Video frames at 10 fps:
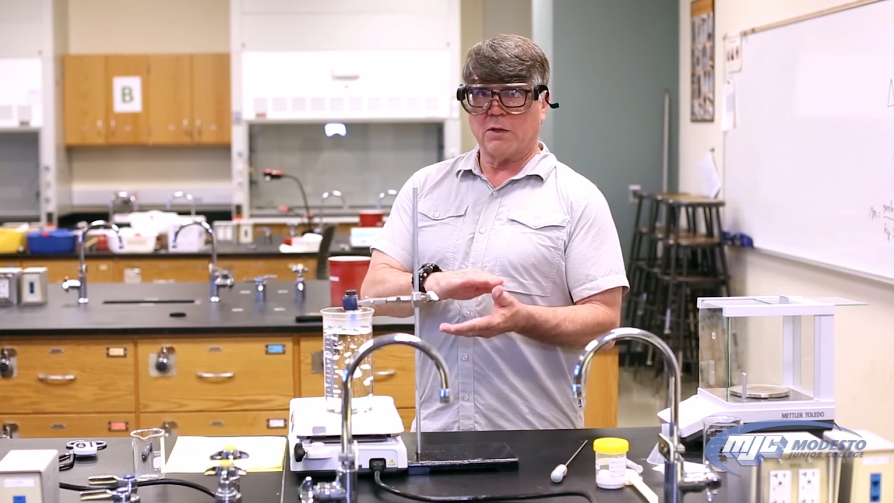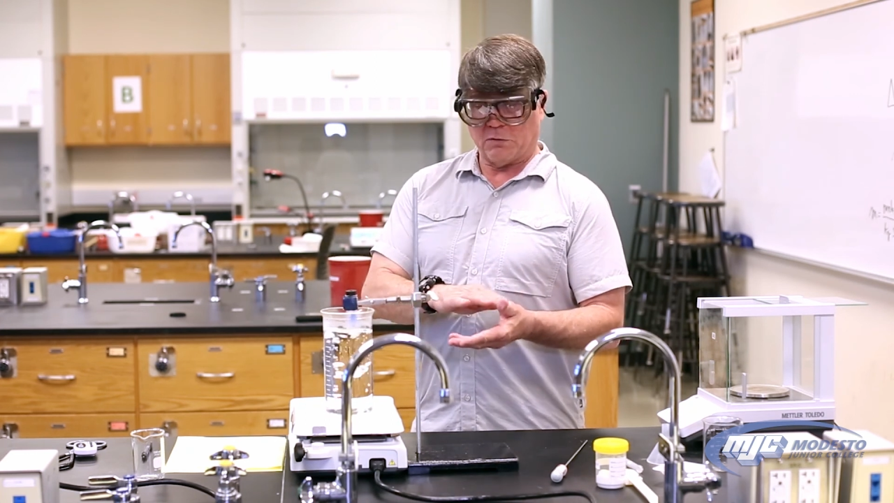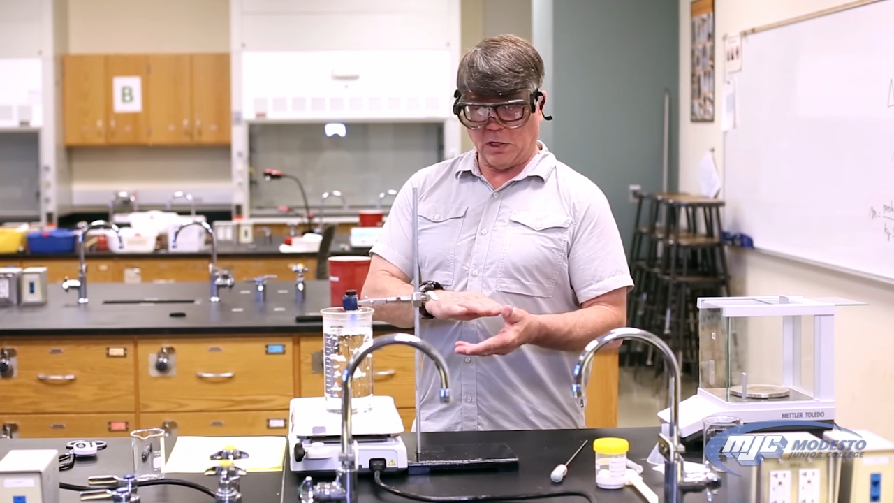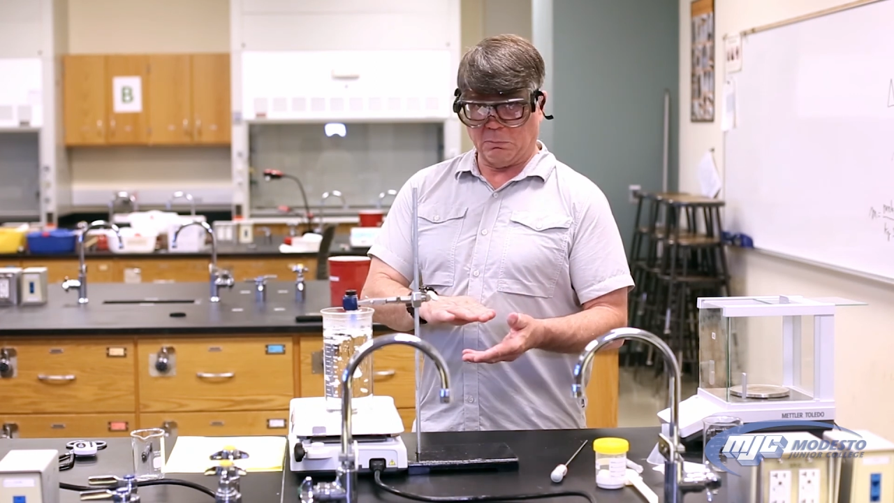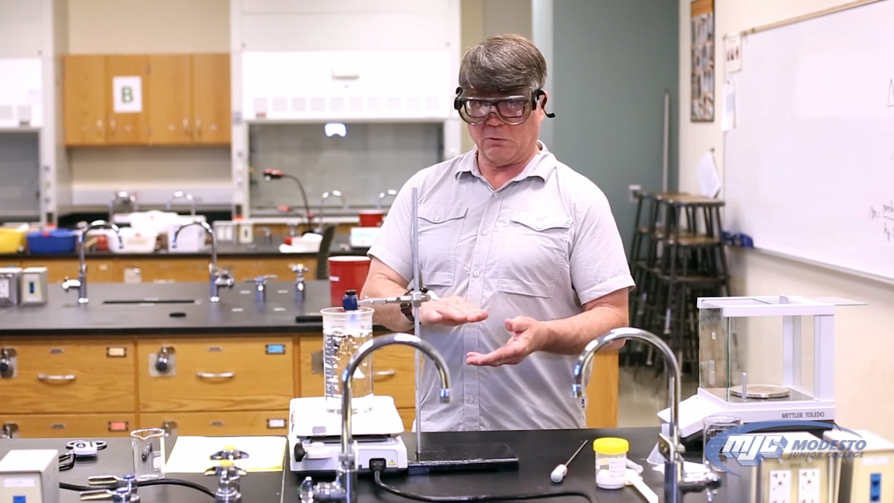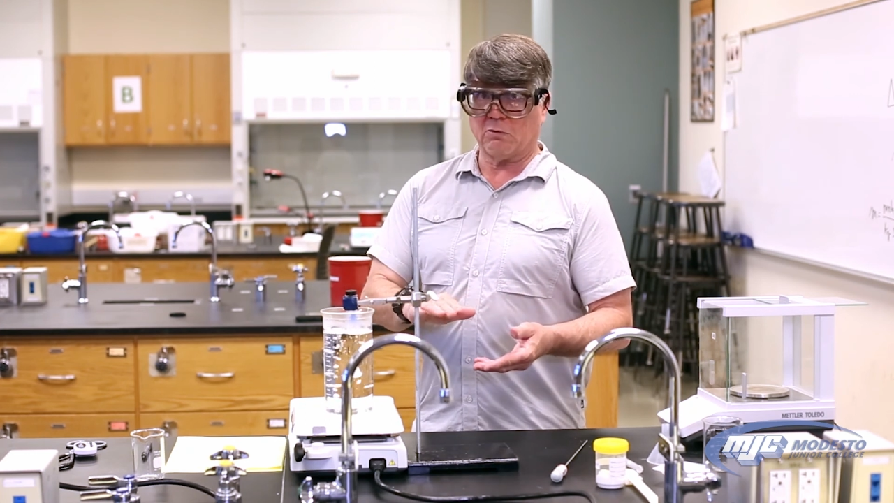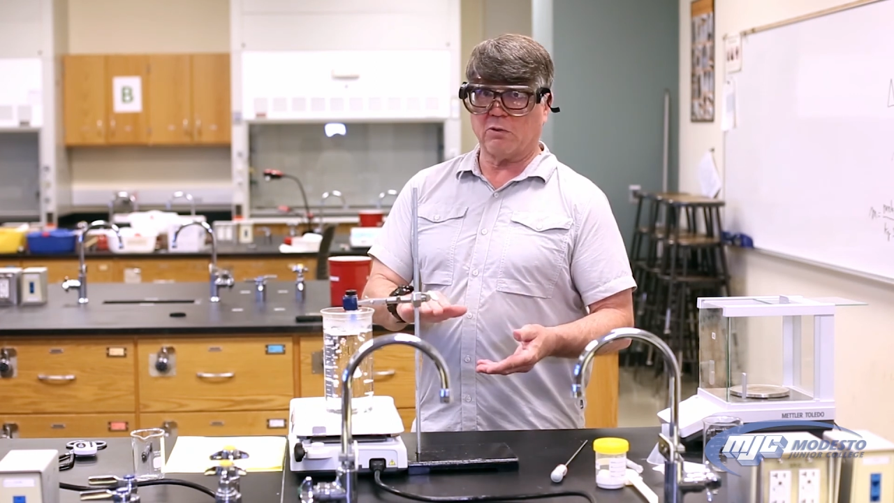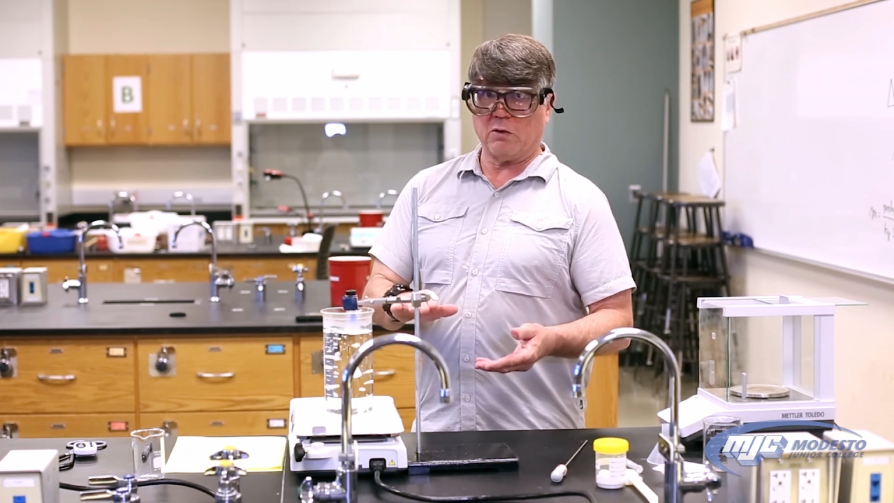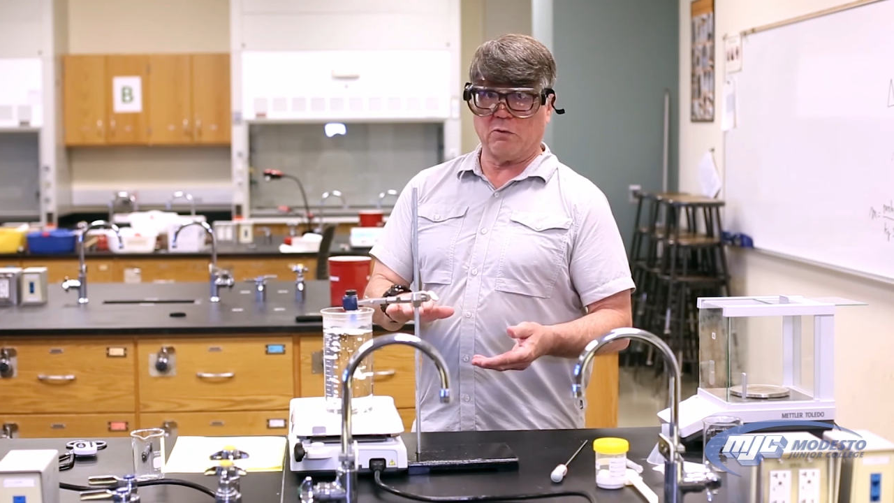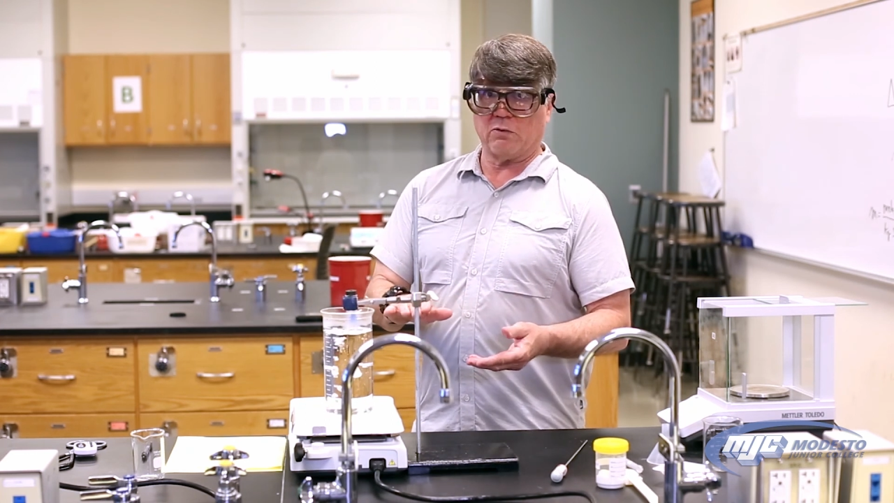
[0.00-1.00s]
Temperature
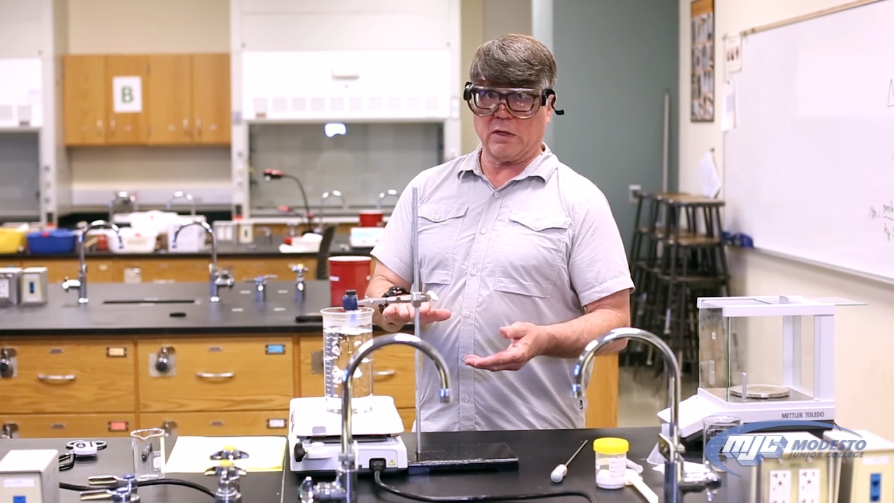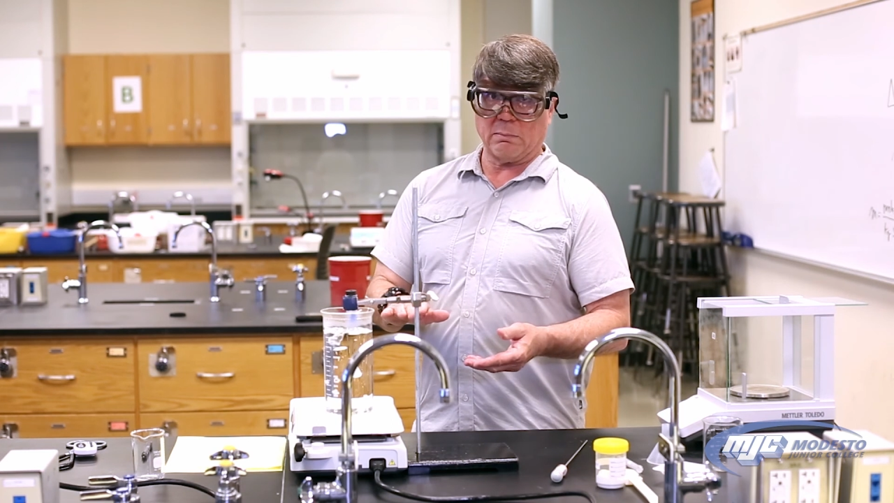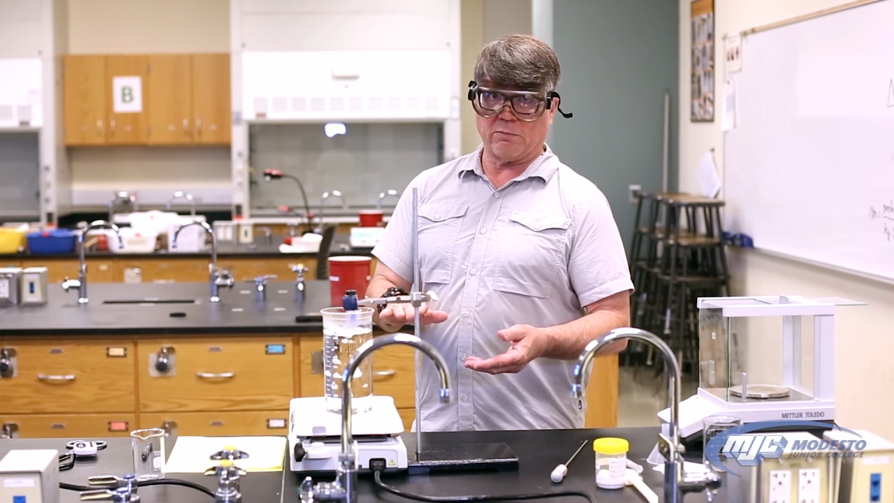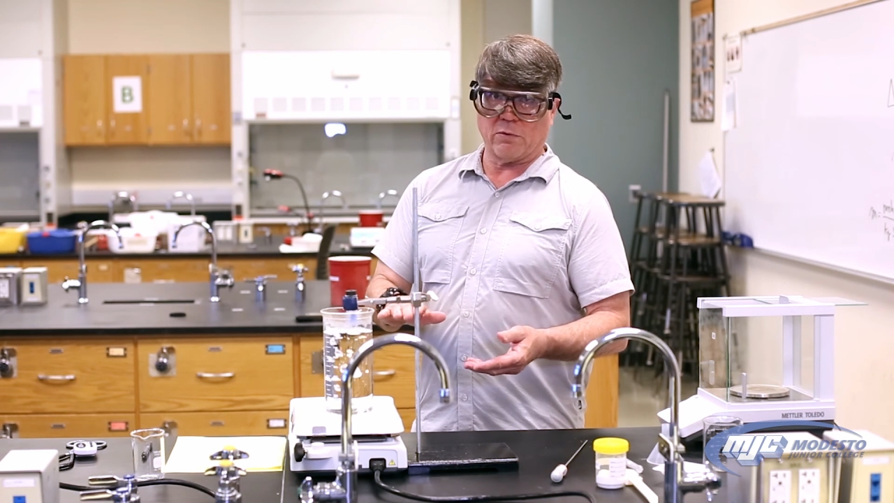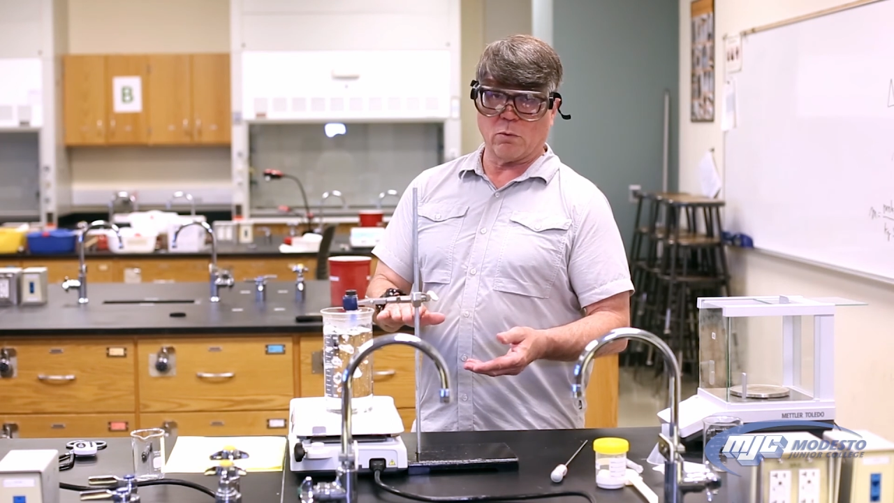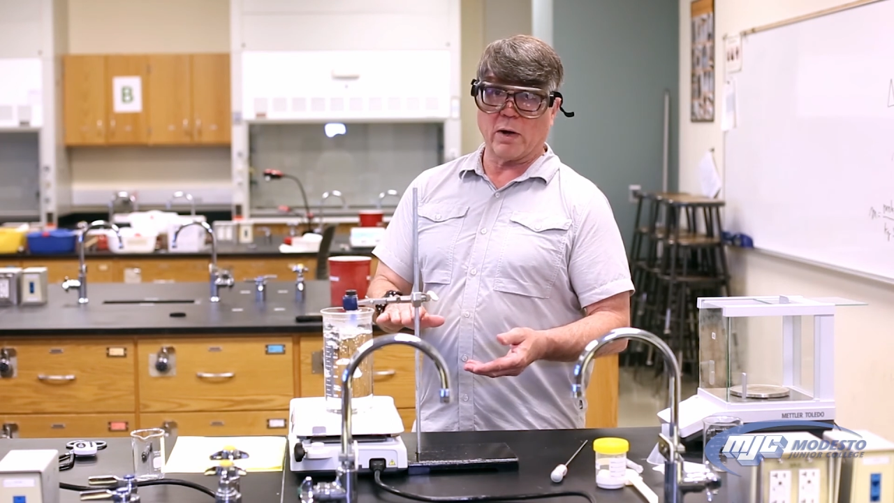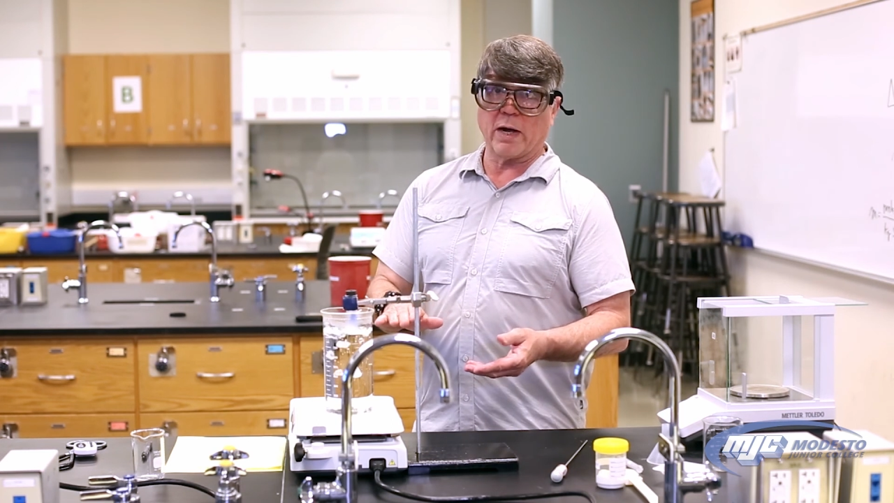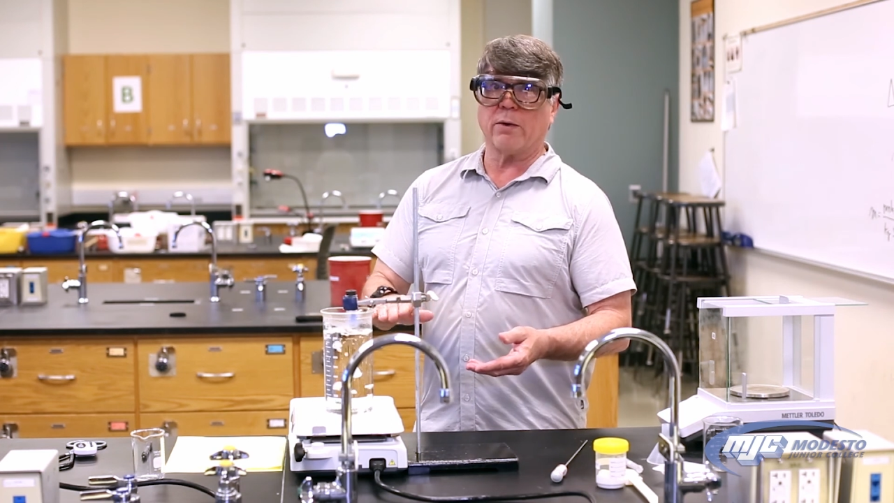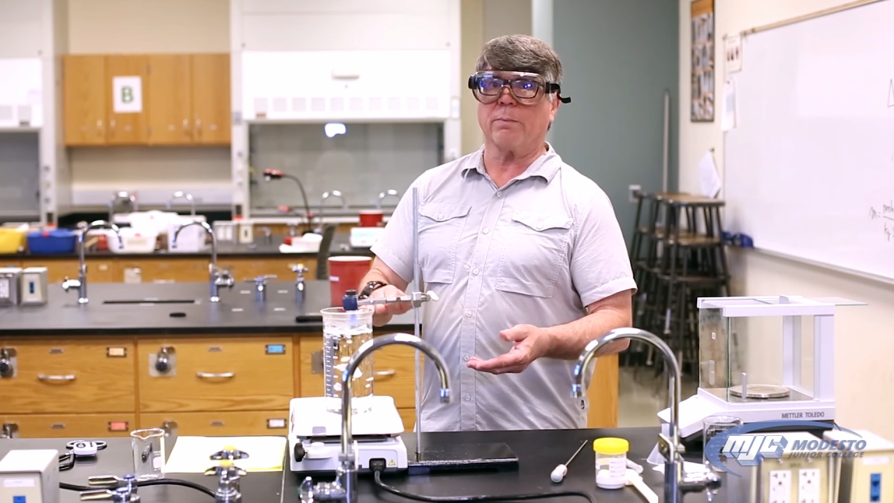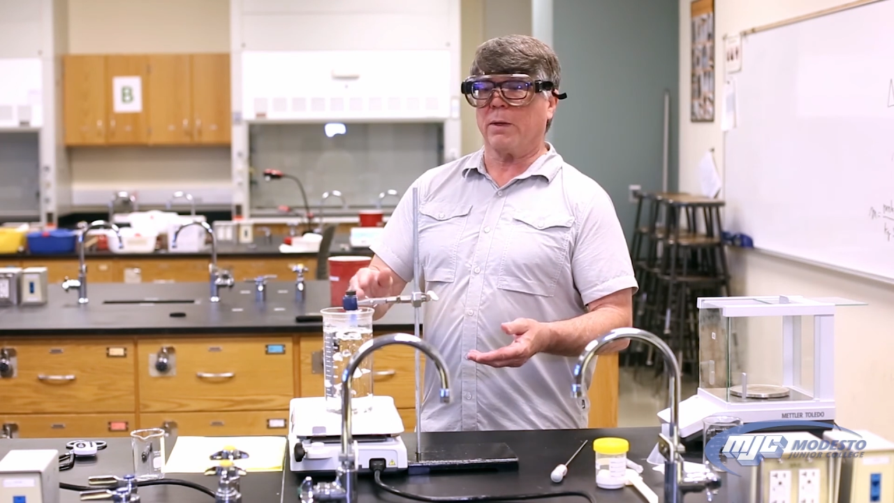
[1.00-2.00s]
stays the same for a
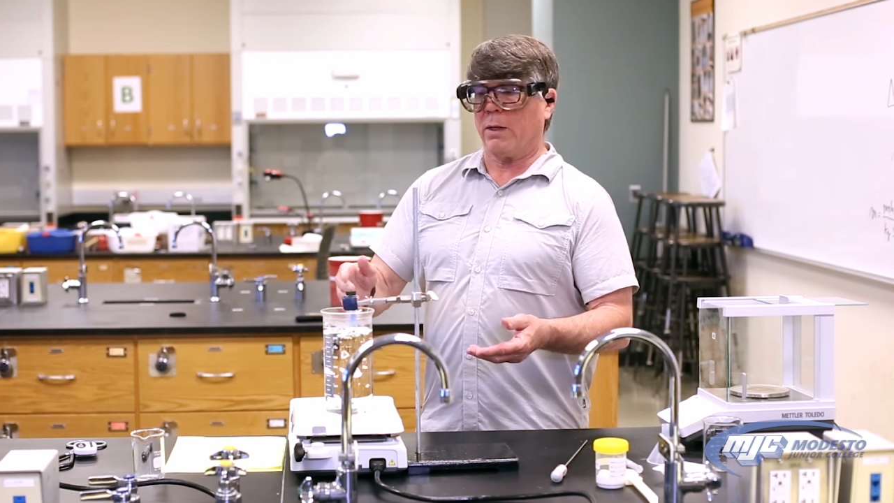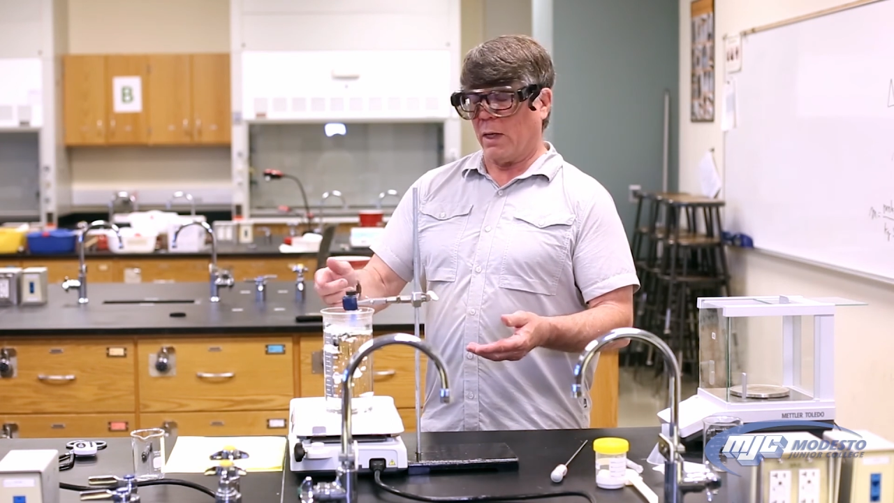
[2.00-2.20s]
while